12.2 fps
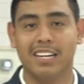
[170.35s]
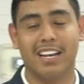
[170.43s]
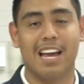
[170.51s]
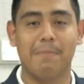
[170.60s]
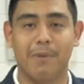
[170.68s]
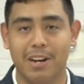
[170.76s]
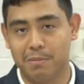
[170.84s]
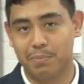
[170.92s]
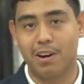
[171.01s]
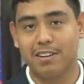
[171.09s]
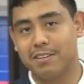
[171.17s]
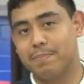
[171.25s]
collaborate on
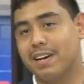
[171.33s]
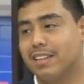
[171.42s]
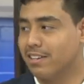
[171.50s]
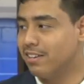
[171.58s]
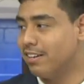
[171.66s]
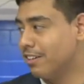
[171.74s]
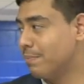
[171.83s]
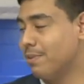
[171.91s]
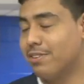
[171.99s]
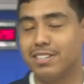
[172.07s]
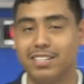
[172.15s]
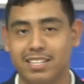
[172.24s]
project-based learning
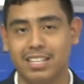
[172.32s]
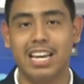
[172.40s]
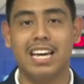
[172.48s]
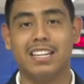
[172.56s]
experiences.